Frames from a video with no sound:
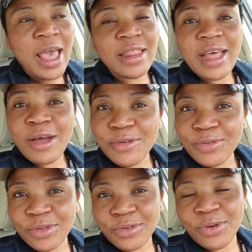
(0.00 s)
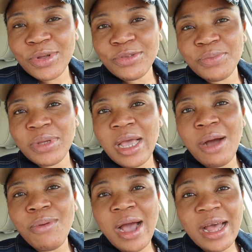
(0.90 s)
and that cruise was going to be
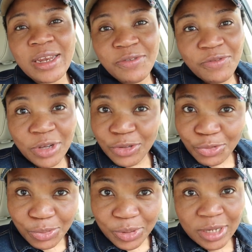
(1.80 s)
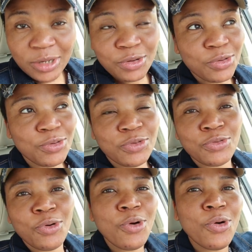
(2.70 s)
our anniversary cruise
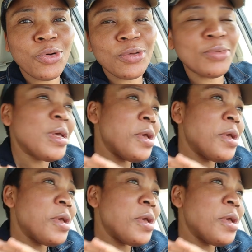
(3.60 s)
so